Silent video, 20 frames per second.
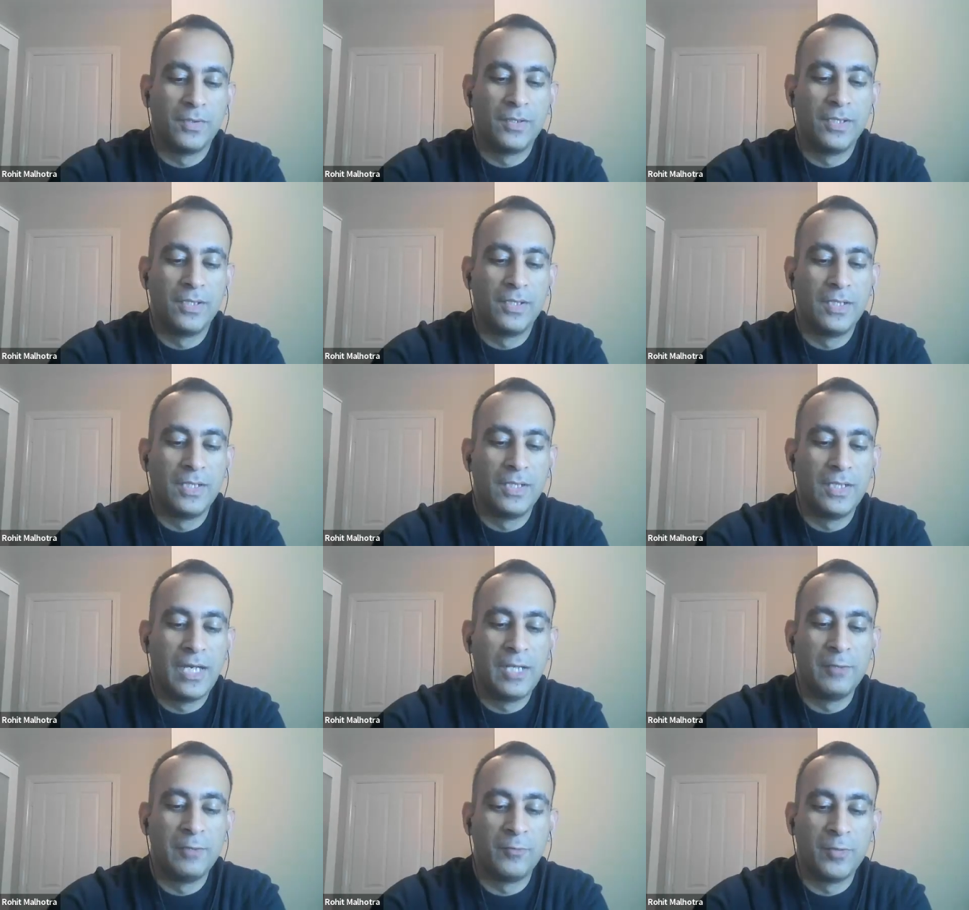
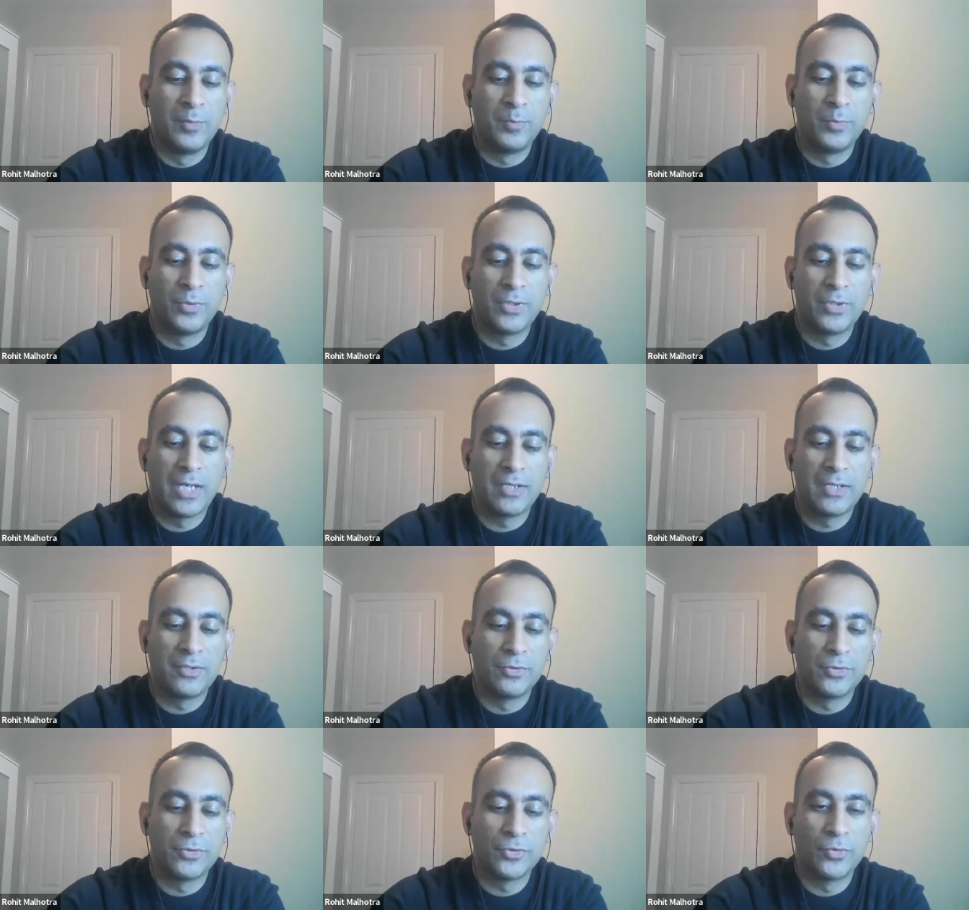I will put that
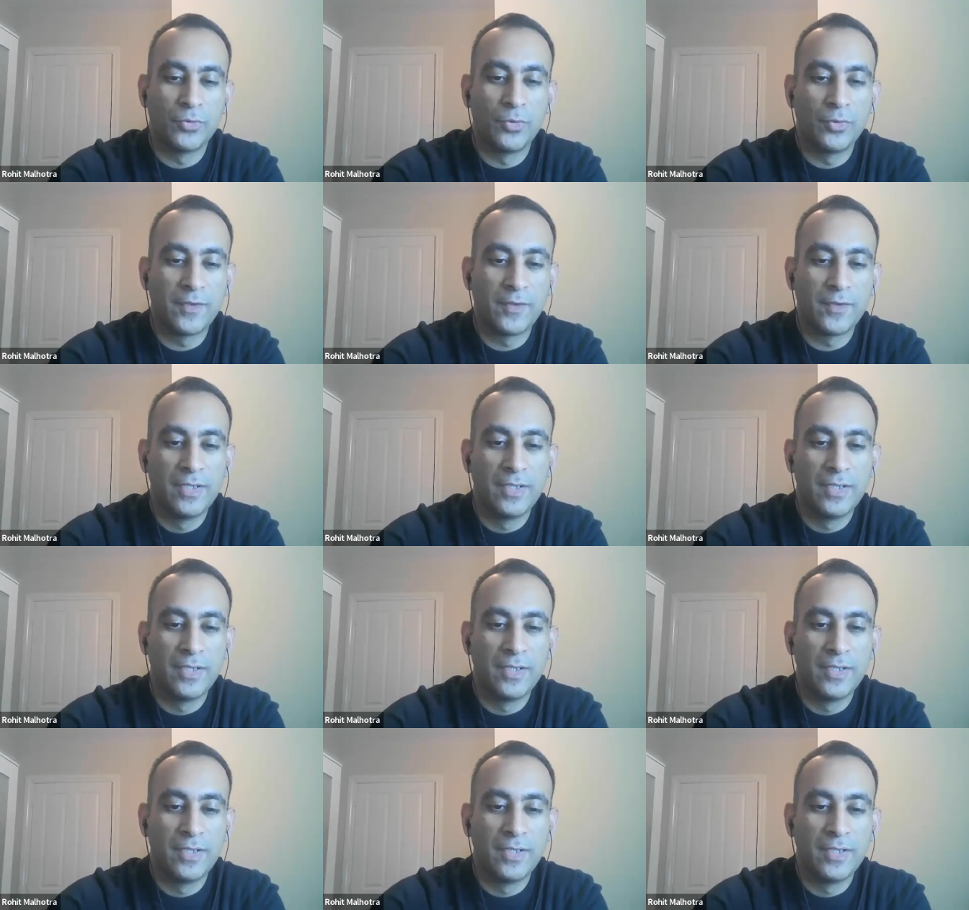in the show notes.